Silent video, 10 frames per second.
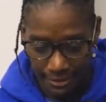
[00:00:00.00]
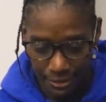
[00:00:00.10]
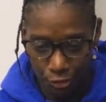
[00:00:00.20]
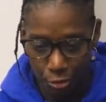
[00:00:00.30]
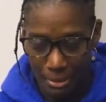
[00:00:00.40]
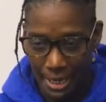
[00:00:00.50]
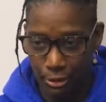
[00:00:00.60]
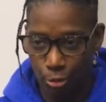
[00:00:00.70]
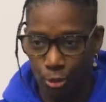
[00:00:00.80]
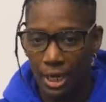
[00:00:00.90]
no
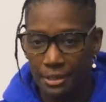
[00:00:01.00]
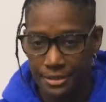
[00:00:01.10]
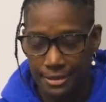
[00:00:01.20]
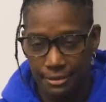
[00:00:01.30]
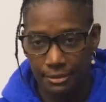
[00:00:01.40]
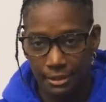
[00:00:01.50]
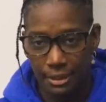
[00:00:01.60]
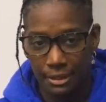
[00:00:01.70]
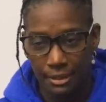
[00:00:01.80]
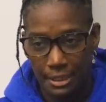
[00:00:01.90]
matter what?
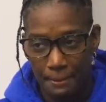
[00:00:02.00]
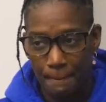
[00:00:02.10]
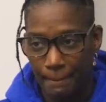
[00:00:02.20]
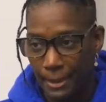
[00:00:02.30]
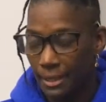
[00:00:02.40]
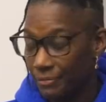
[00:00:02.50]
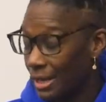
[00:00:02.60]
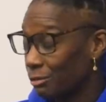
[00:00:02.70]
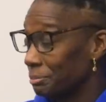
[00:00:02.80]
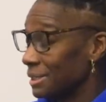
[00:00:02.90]
And
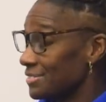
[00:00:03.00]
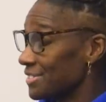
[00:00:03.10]
that would be the